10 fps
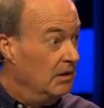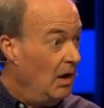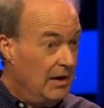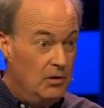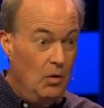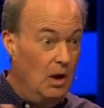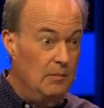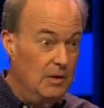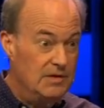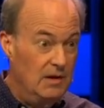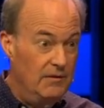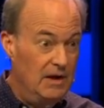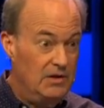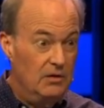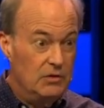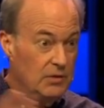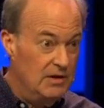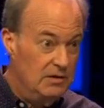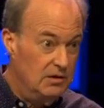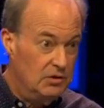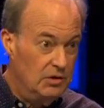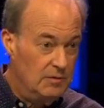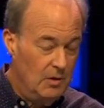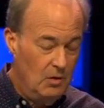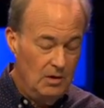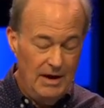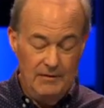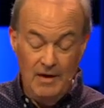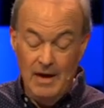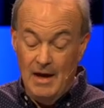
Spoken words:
Now, I knew all about salvation. I was raised in the church my whole life.